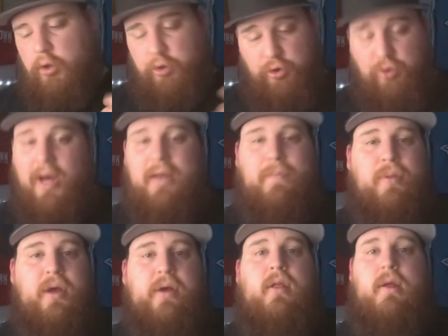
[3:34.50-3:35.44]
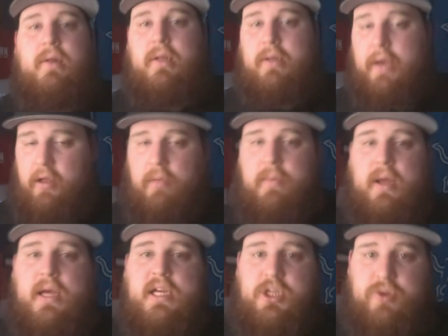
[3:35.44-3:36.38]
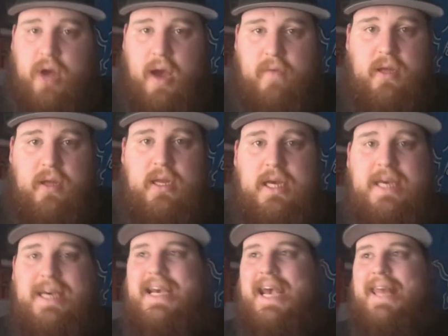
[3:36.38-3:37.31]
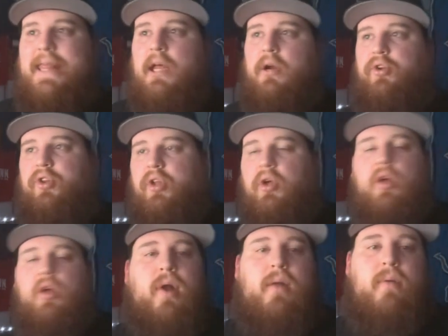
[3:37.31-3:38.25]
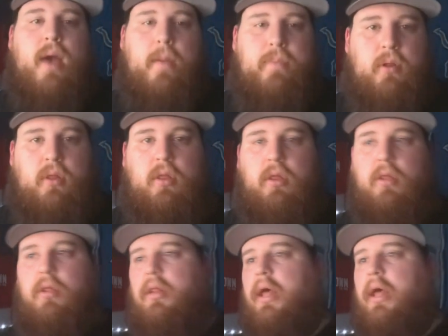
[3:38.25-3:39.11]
there's a lot of players that Yzerman has drafted that are still in Grand Rapids,